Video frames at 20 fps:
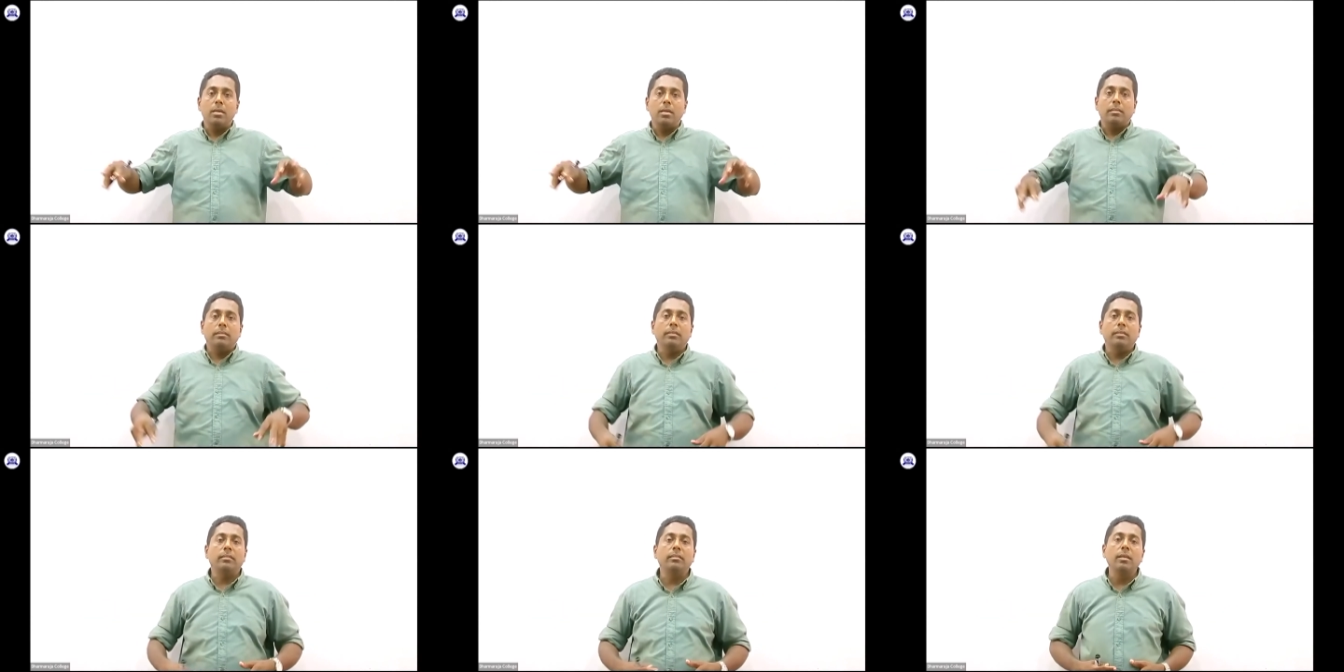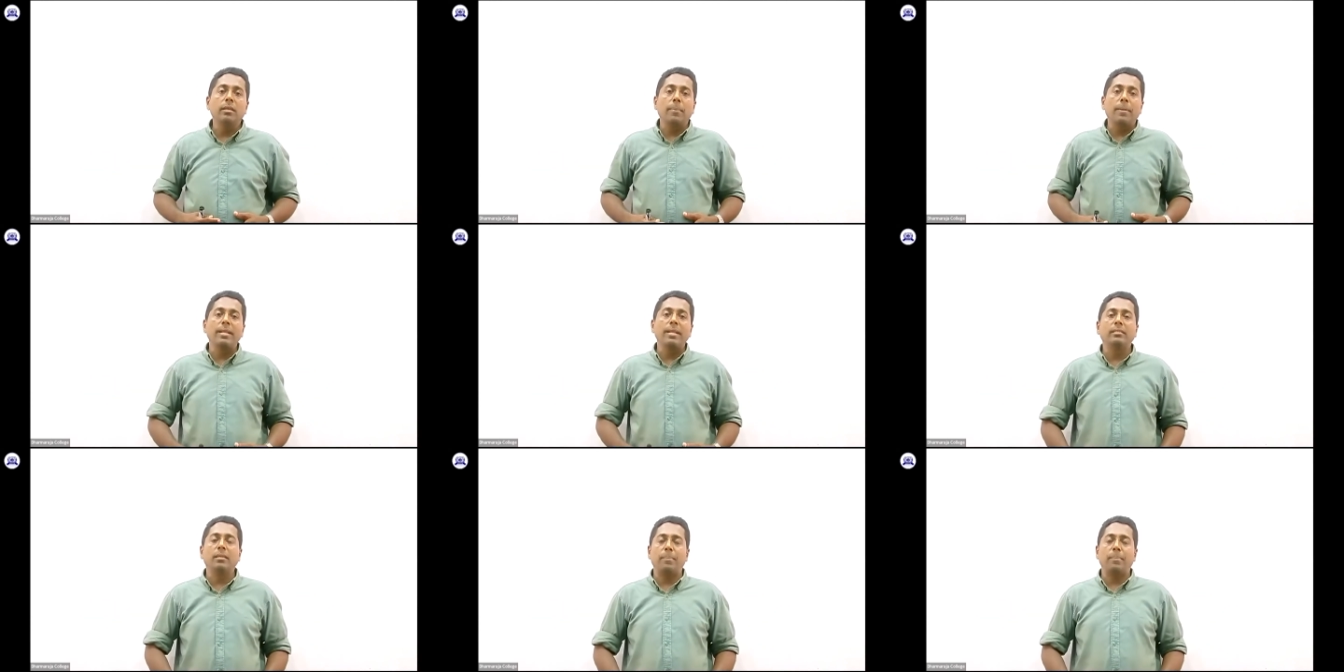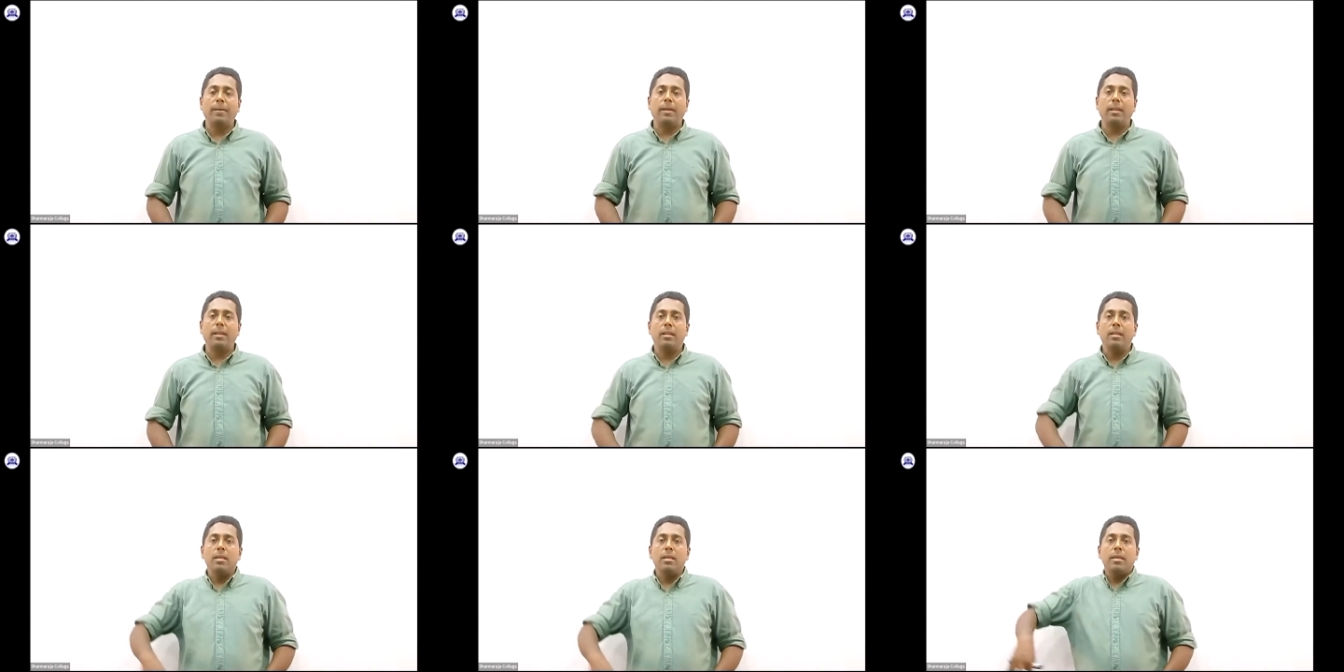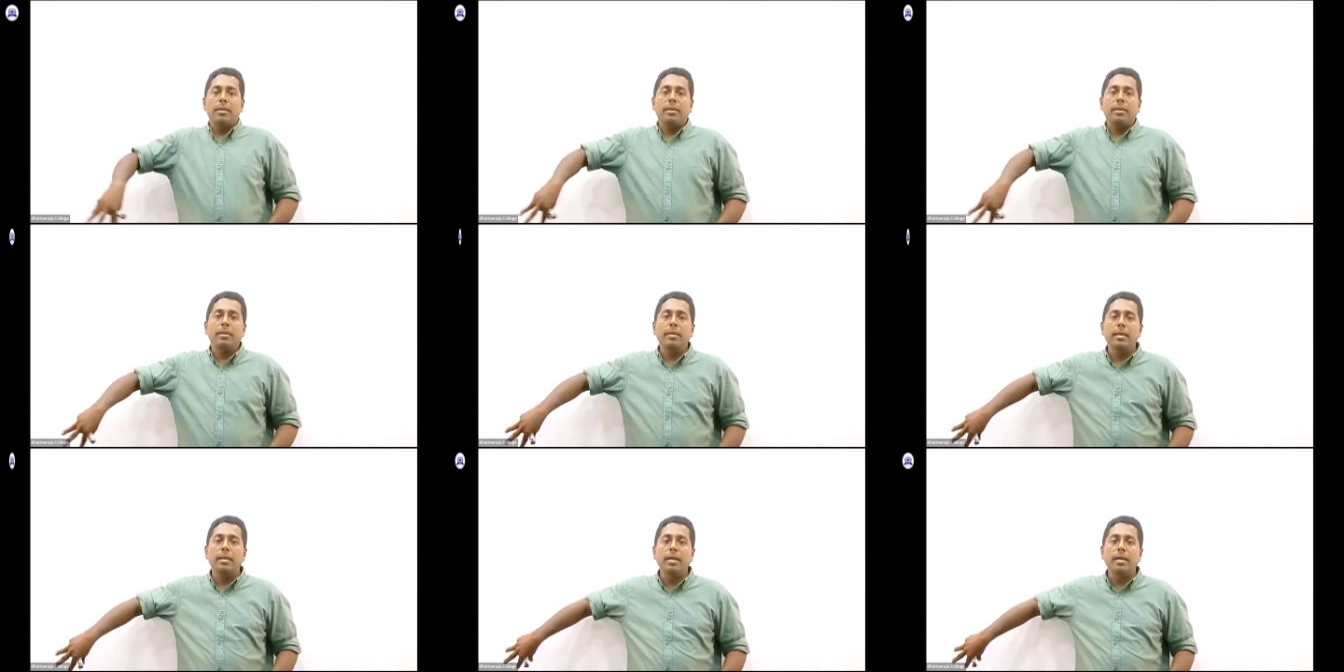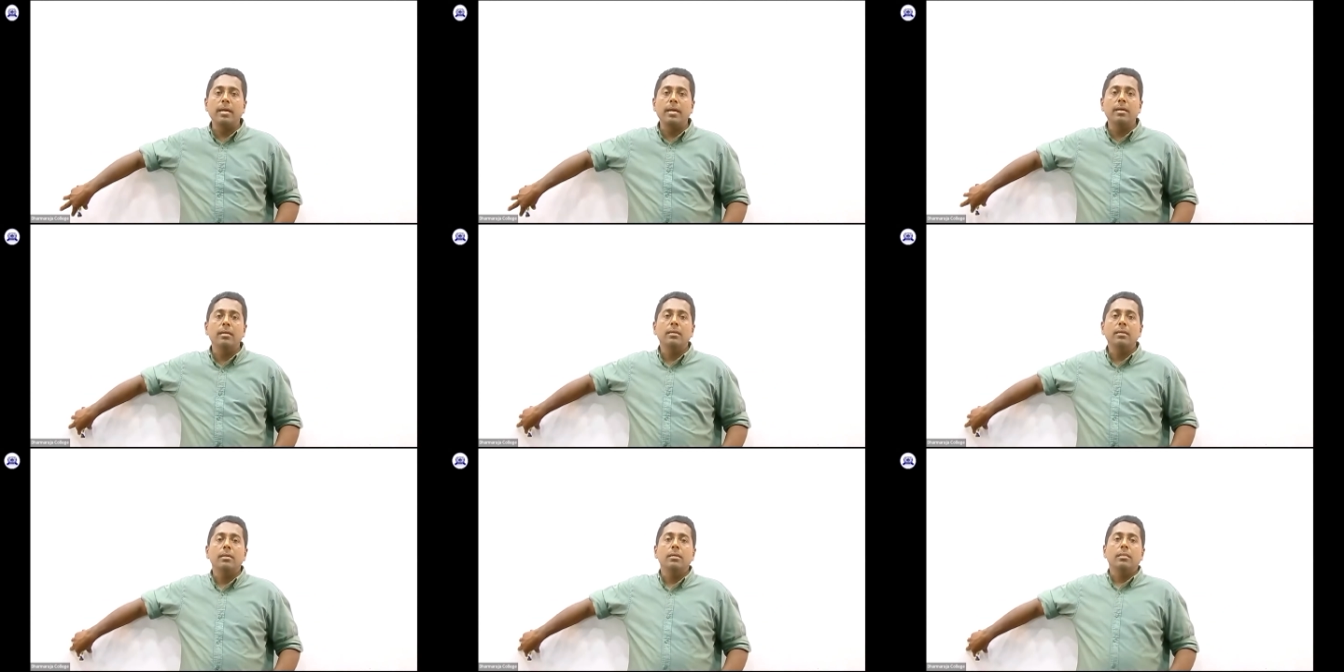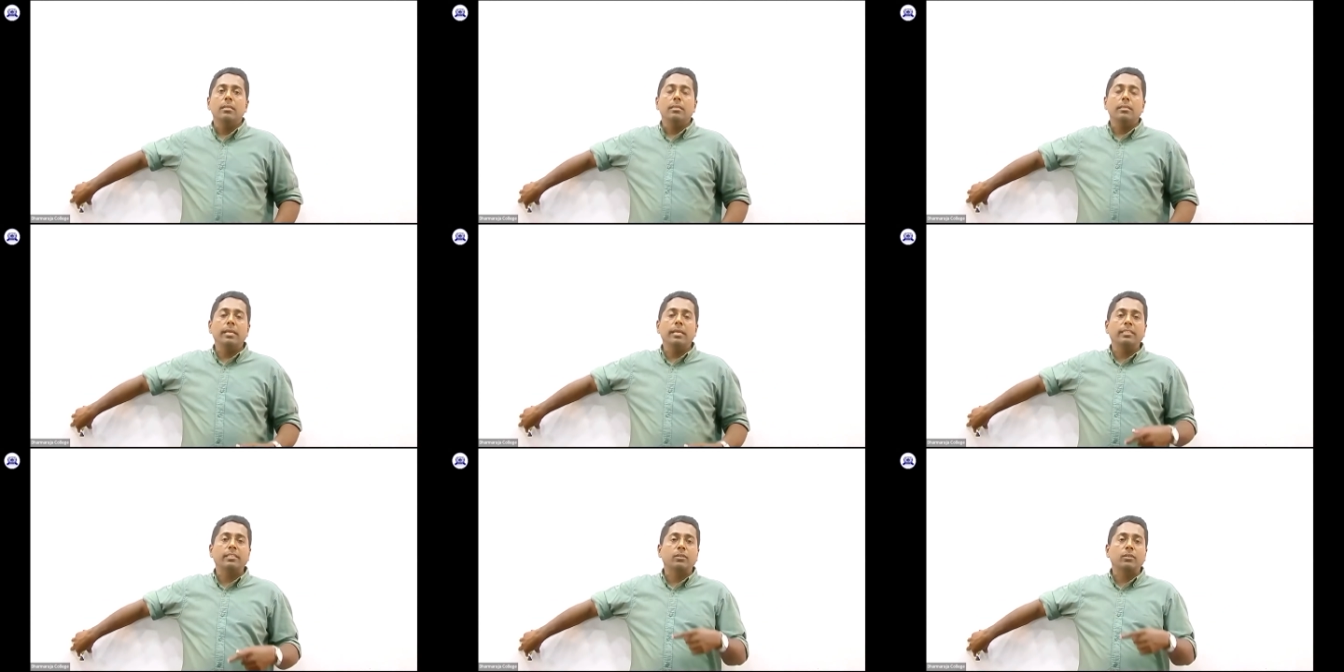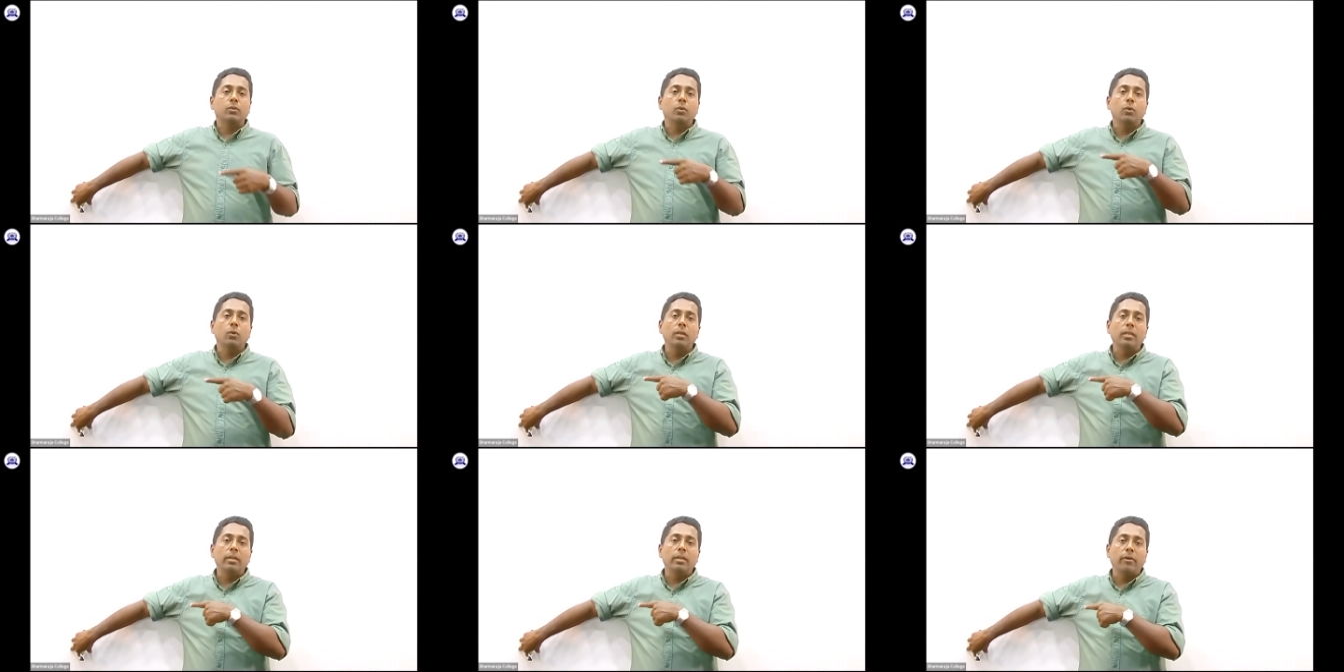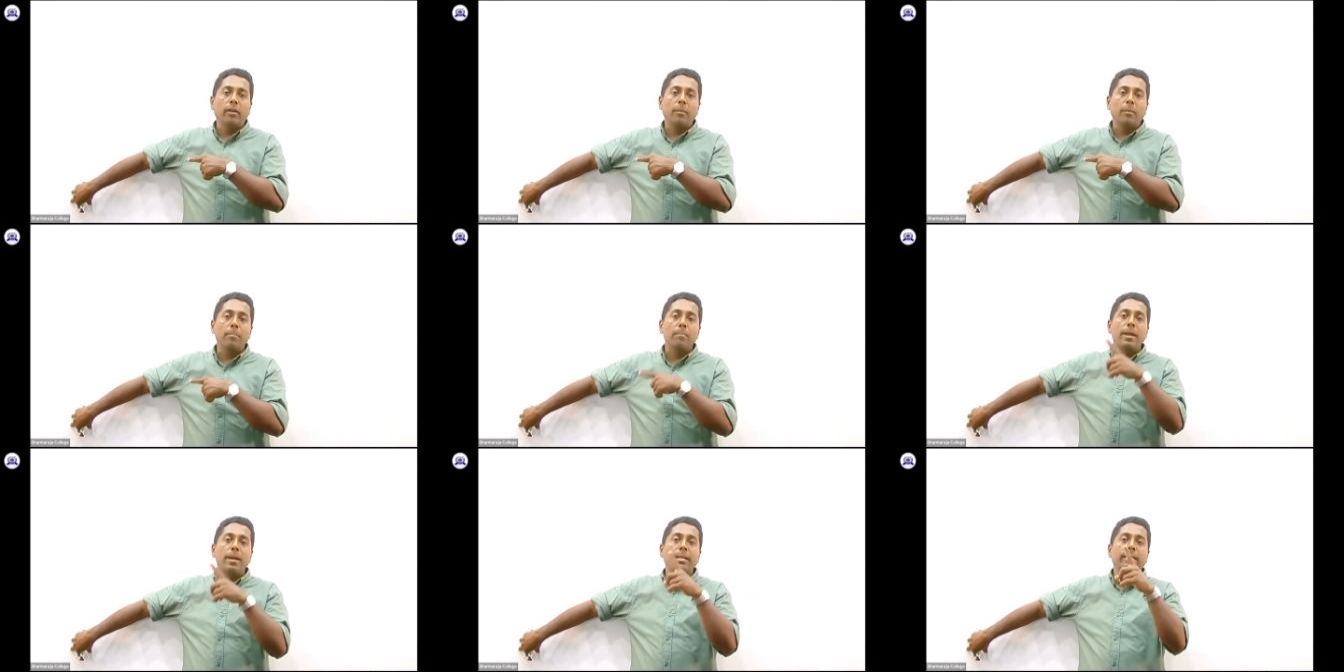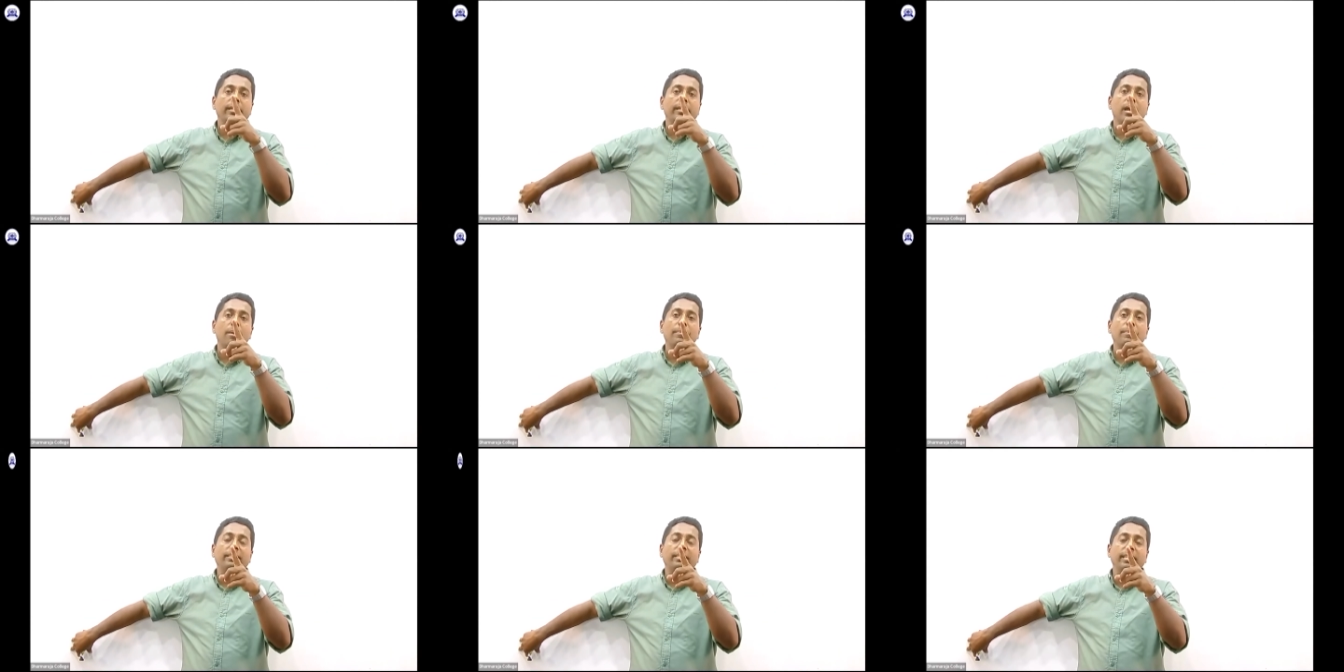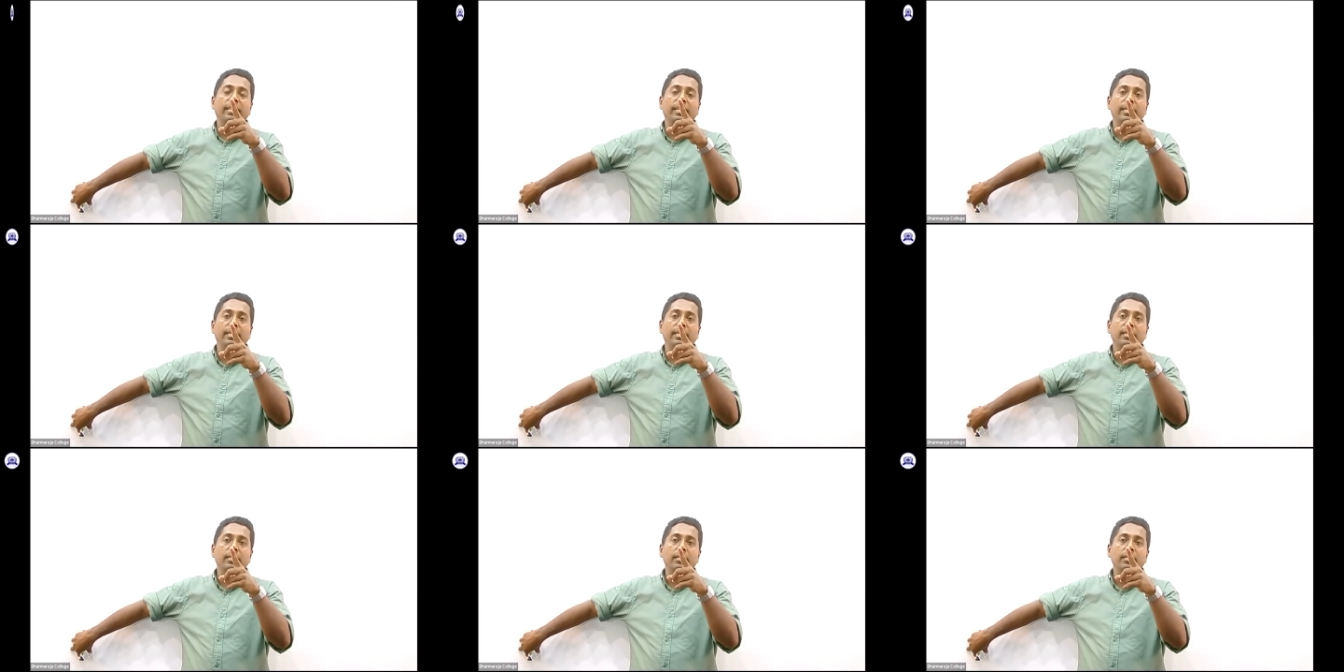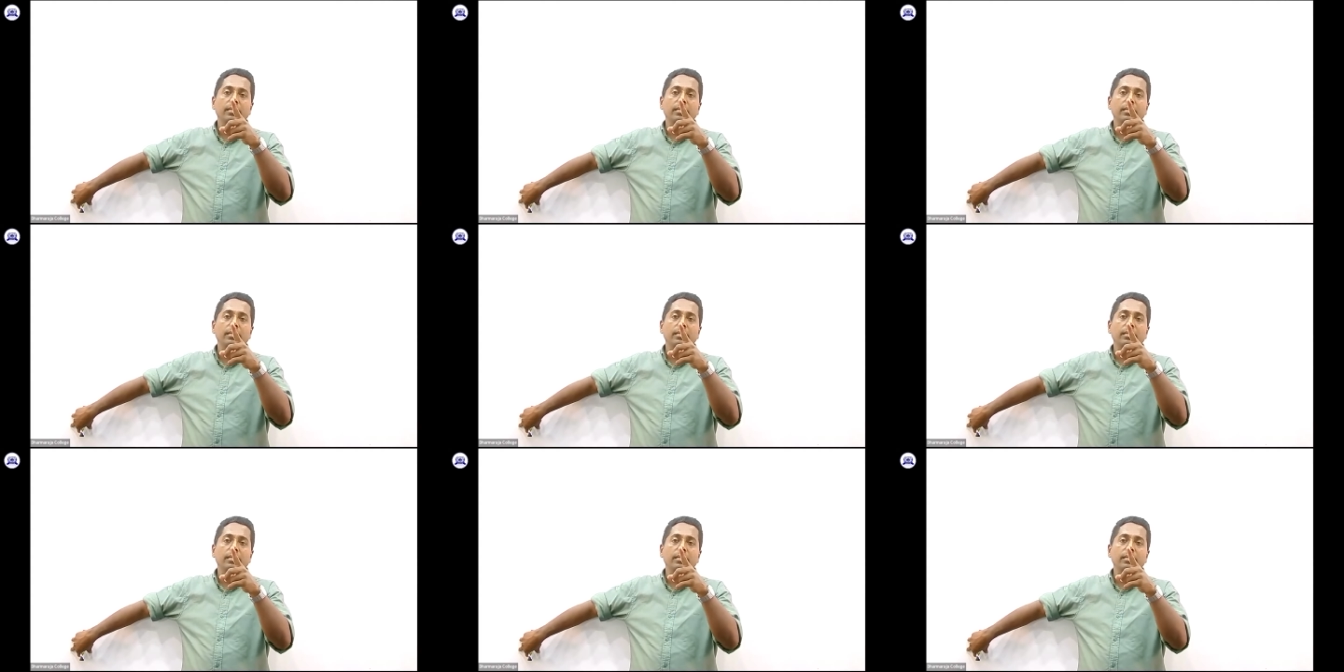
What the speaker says: This is the principal. Here the school development committee.